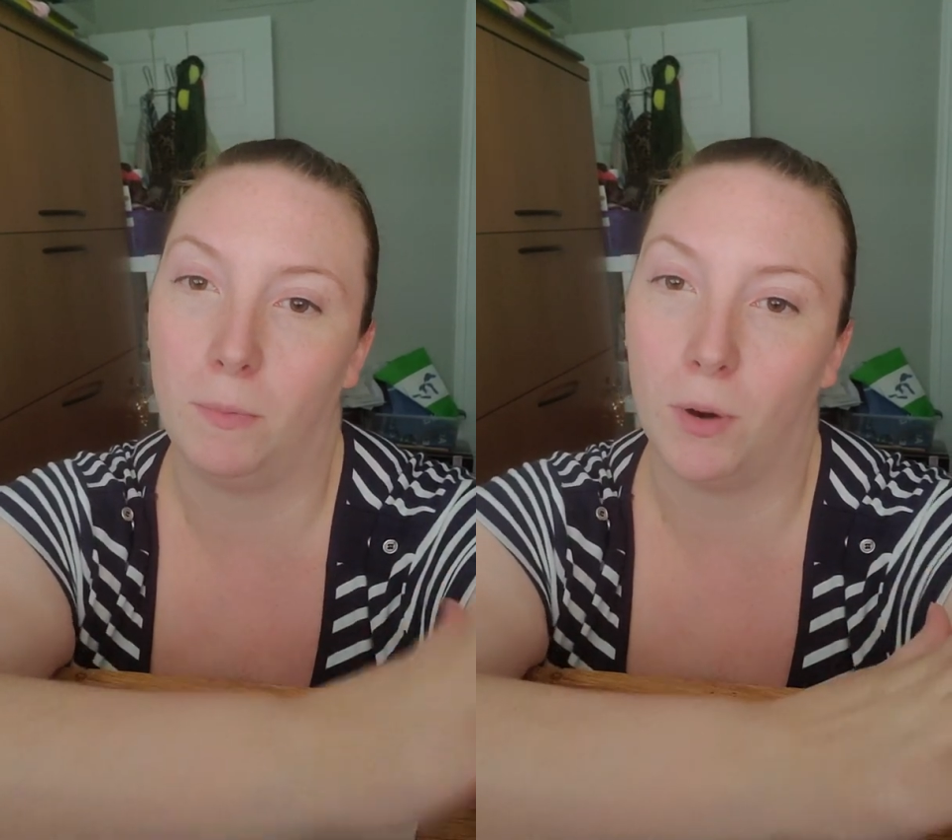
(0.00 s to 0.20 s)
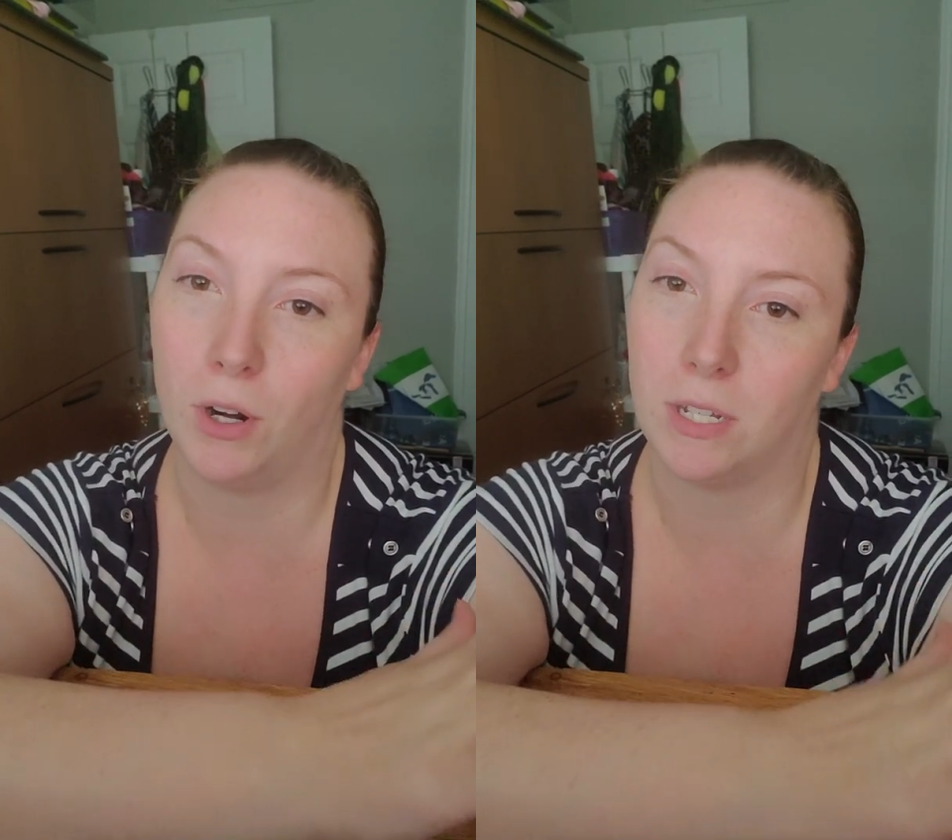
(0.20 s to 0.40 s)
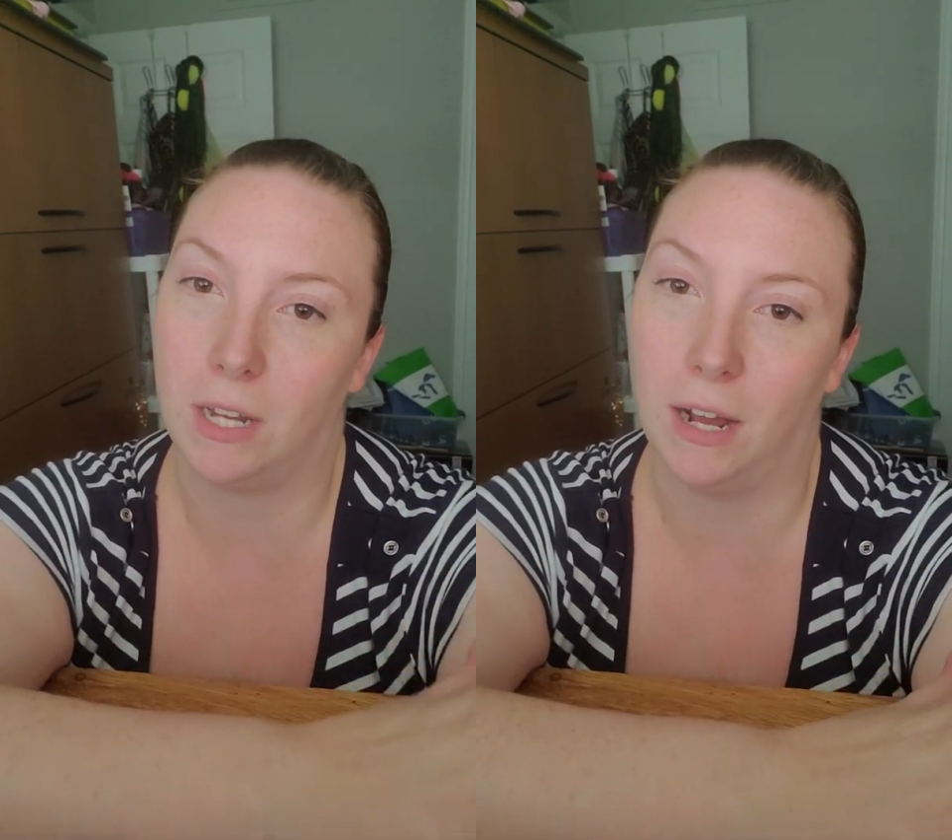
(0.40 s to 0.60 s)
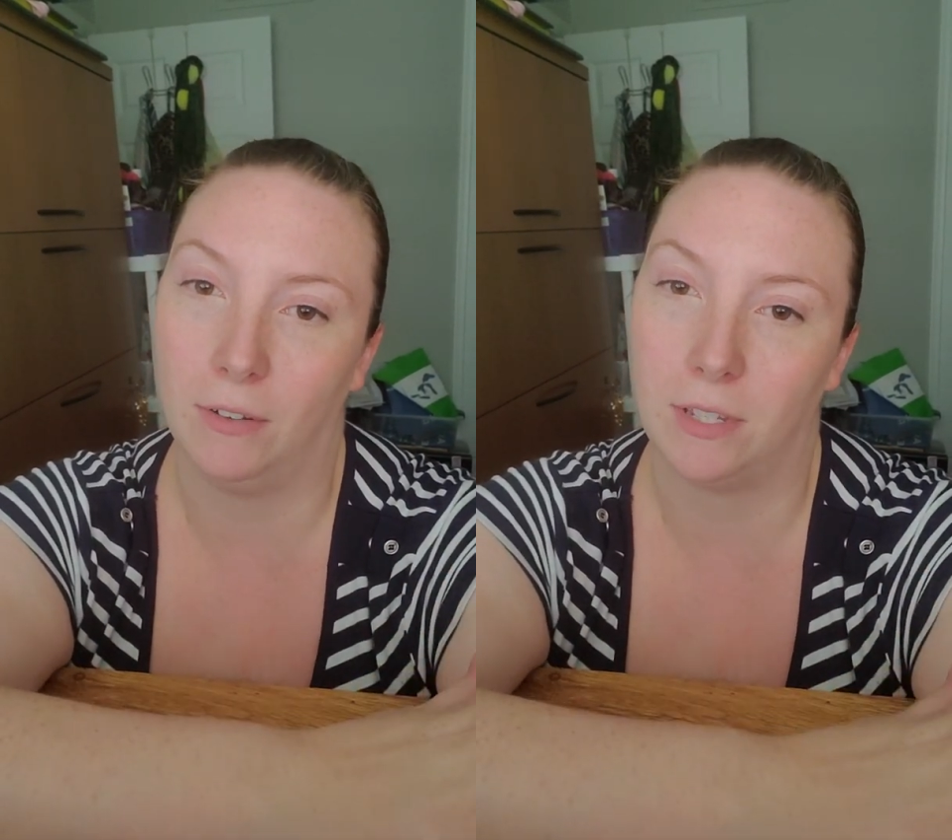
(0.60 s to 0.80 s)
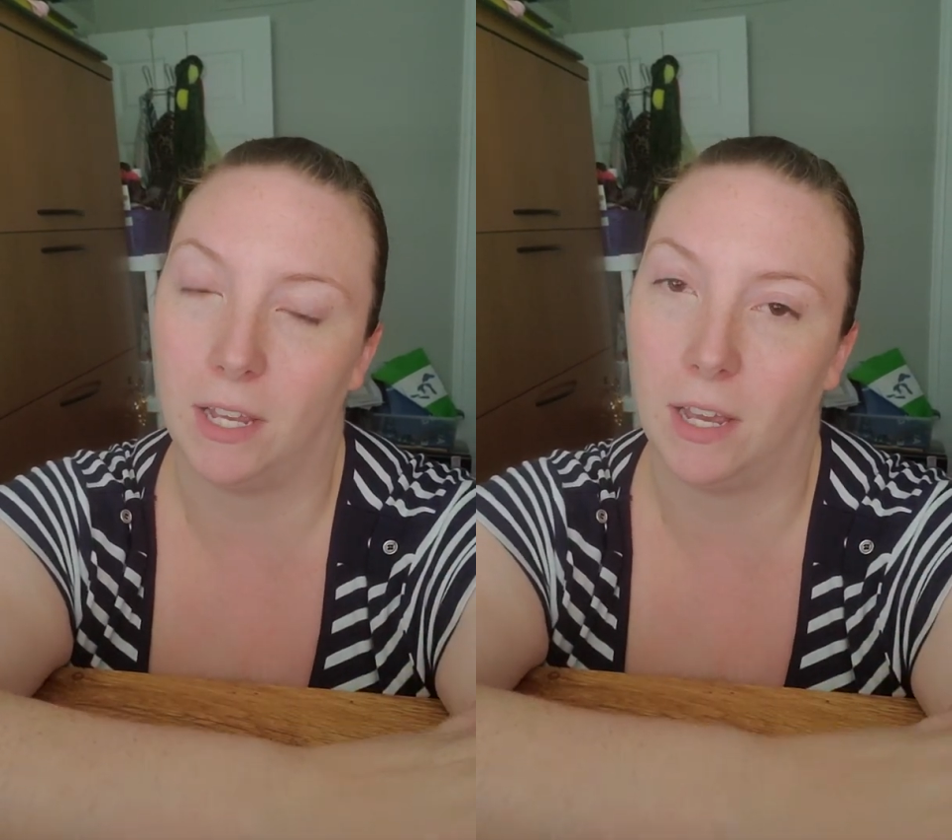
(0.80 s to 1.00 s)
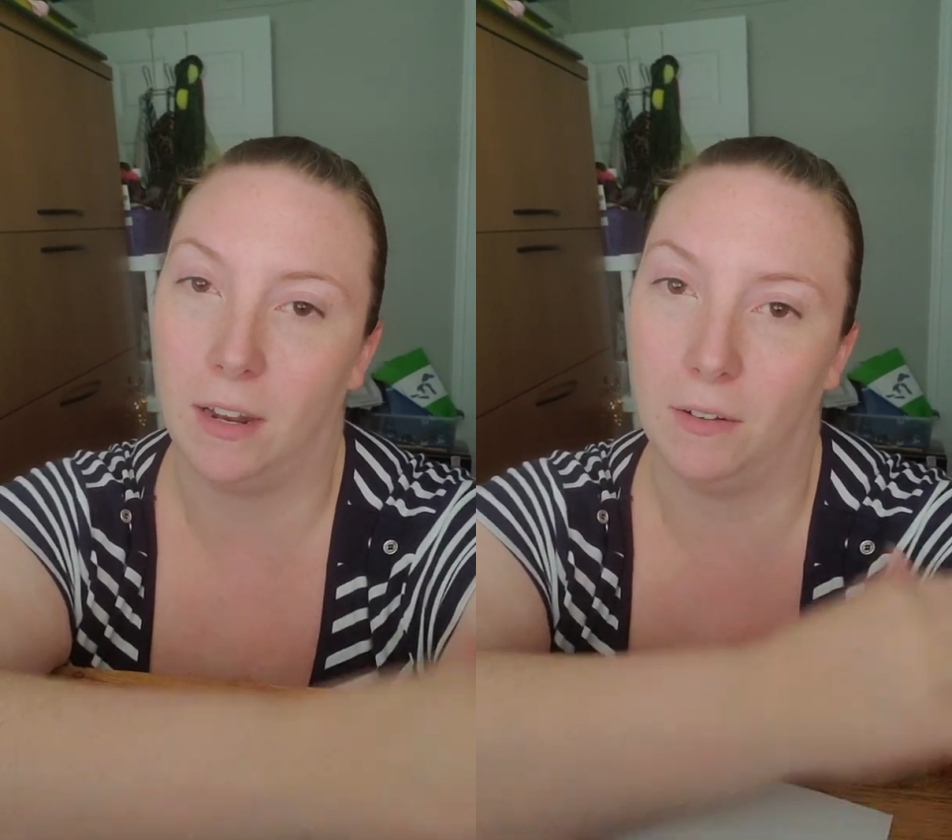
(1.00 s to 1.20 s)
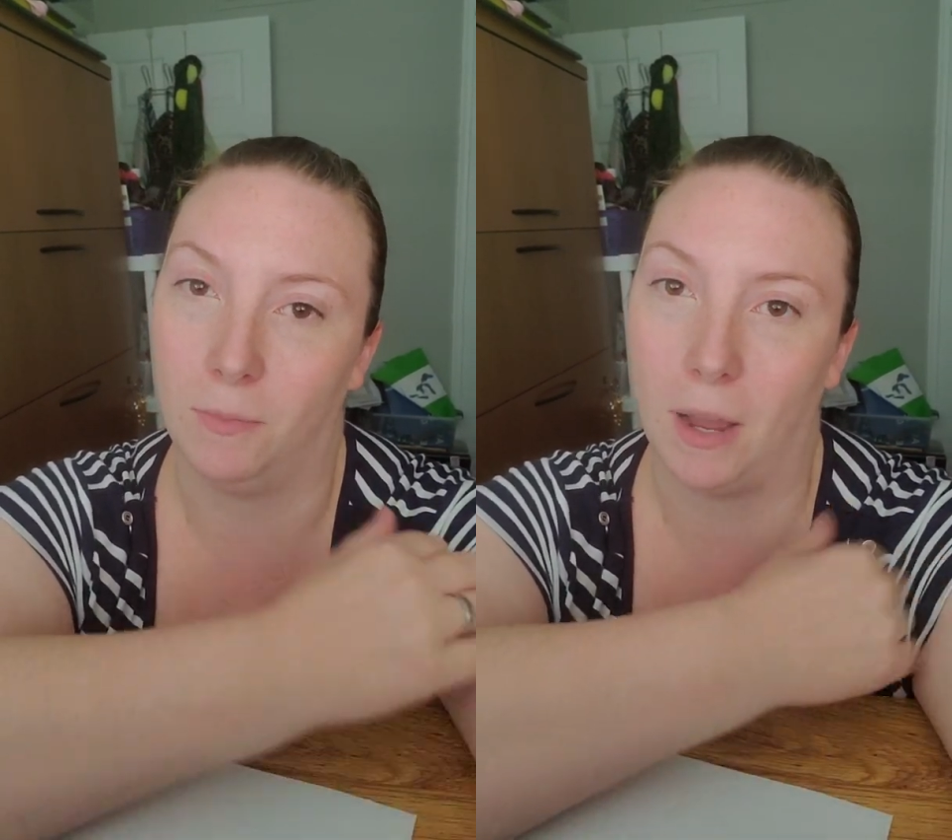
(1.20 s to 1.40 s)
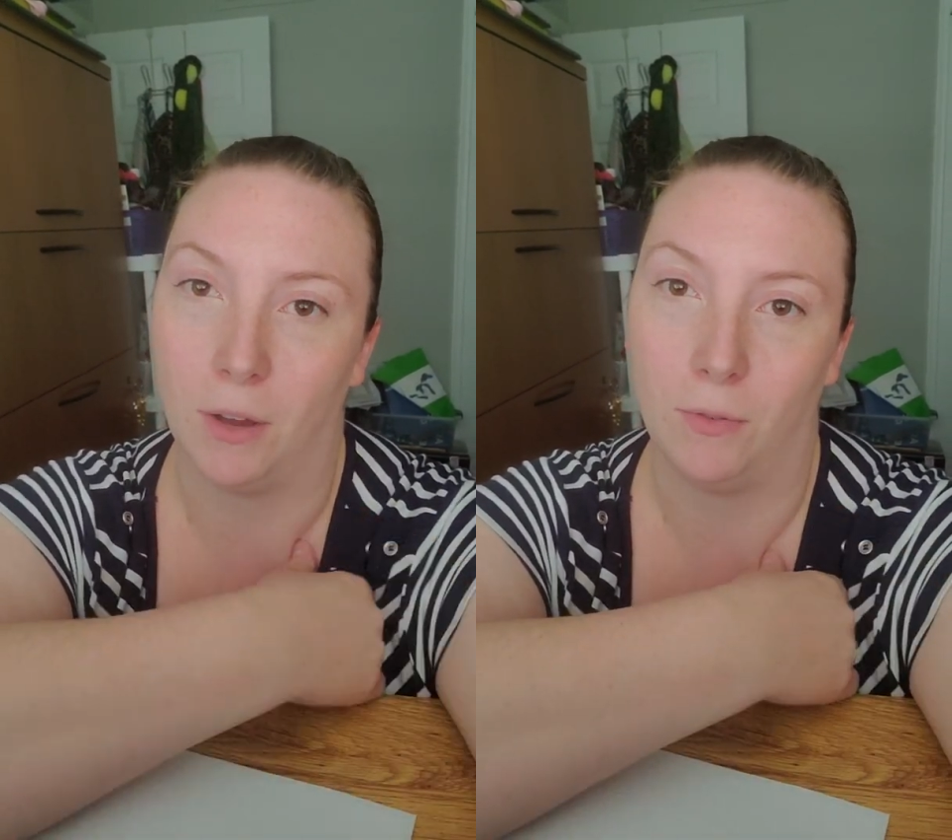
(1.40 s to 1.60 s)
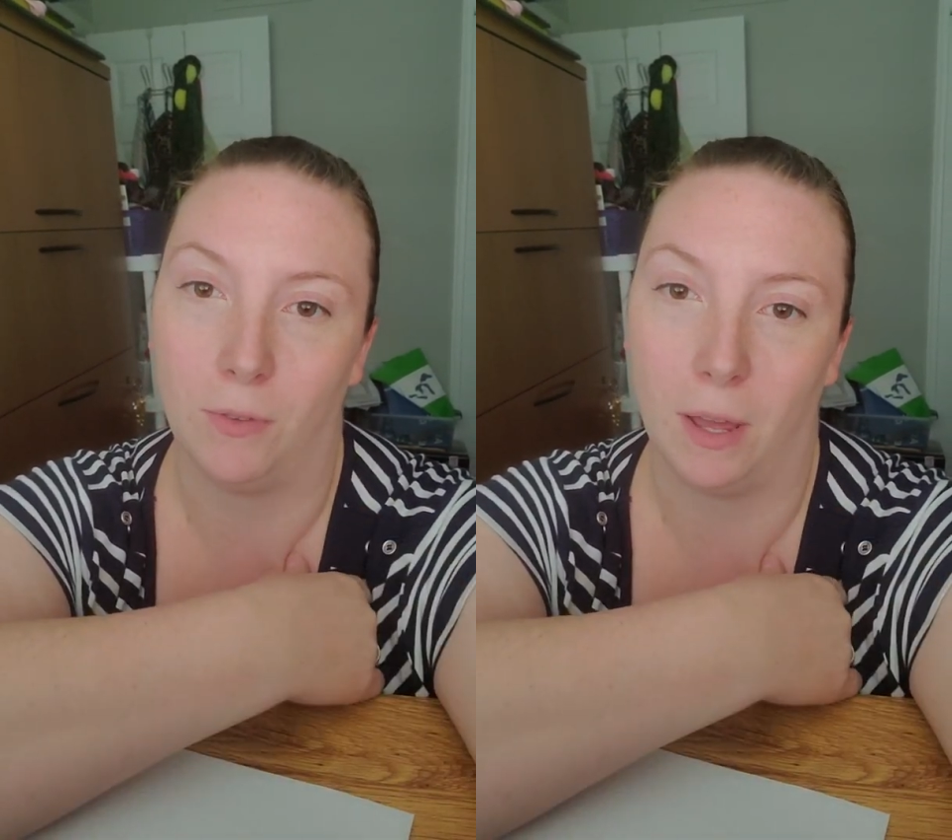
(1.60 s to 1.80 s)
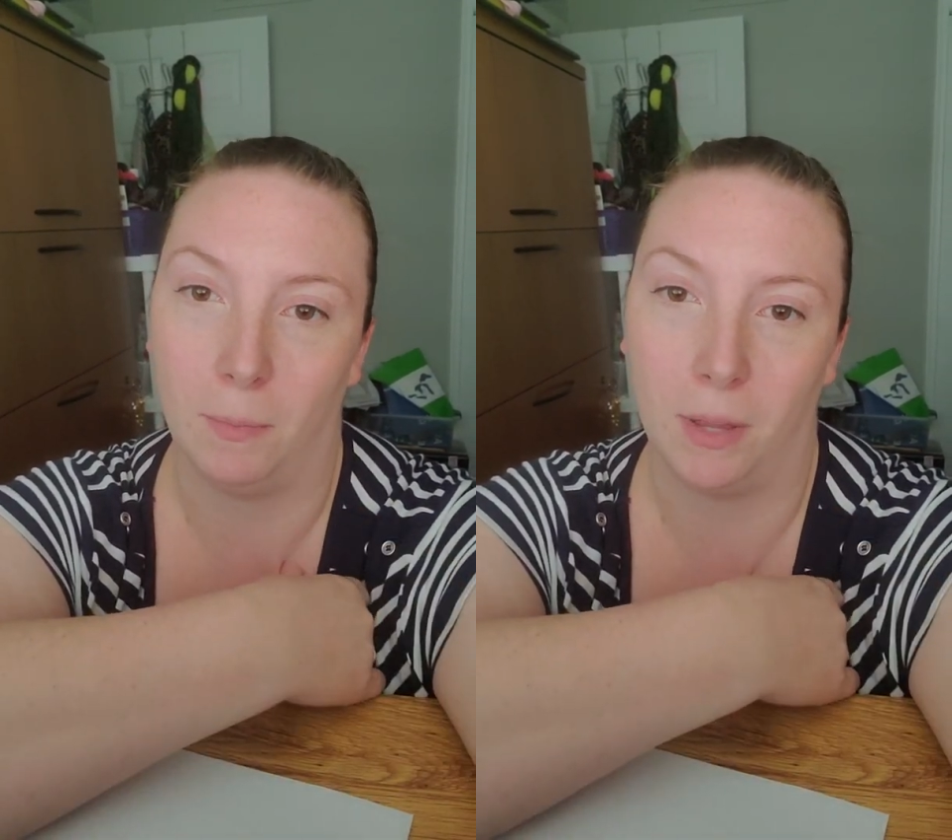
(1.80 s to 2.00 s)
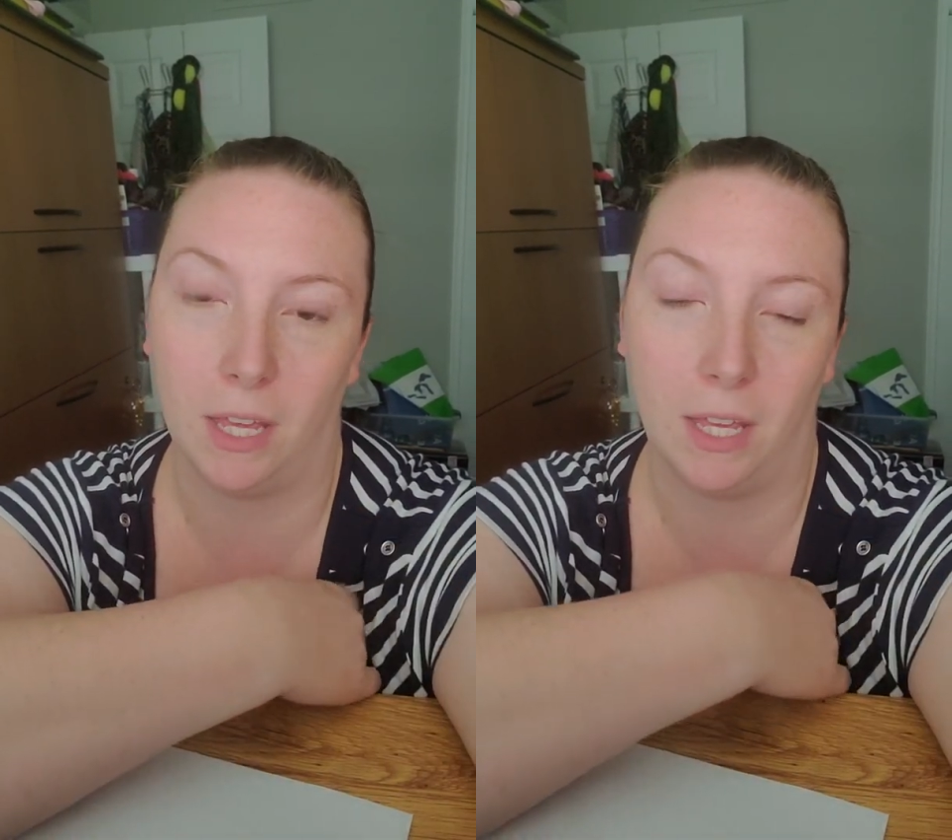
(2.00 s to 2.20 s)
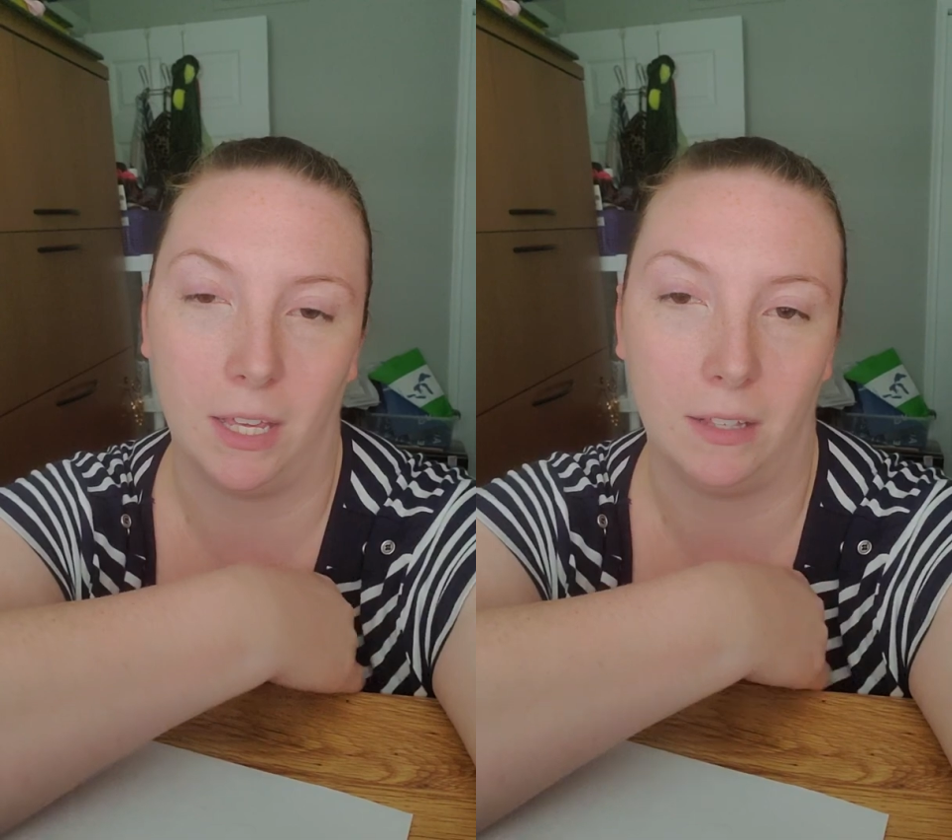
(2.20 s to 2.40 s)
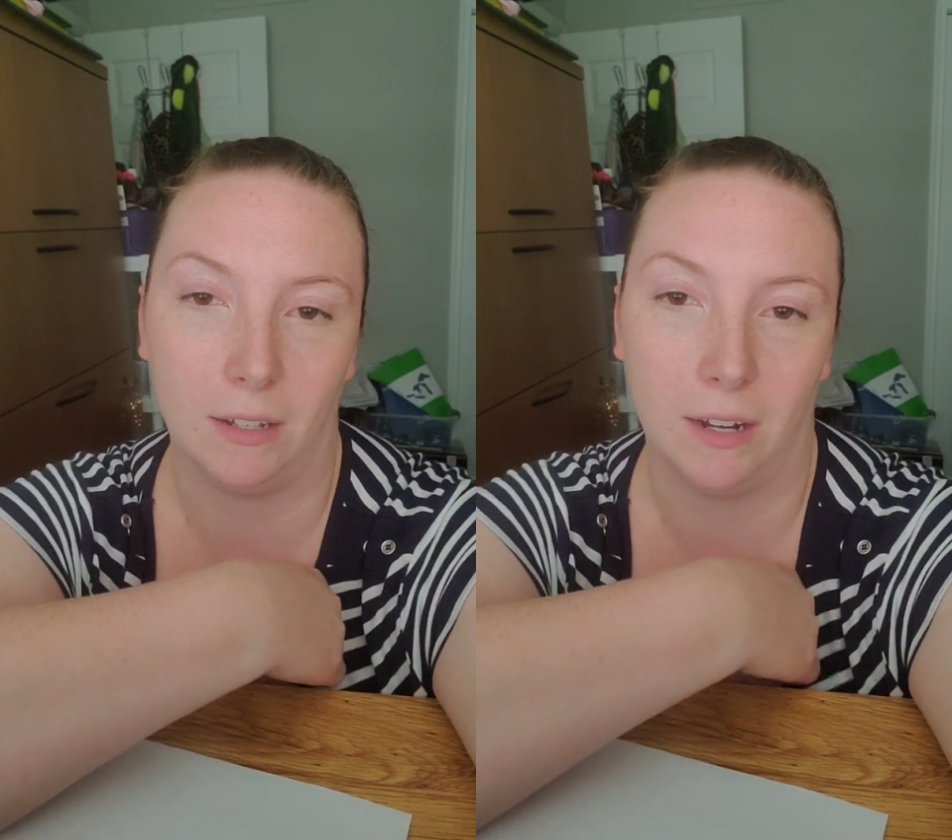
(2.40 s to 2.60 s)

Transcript: person outside of my own family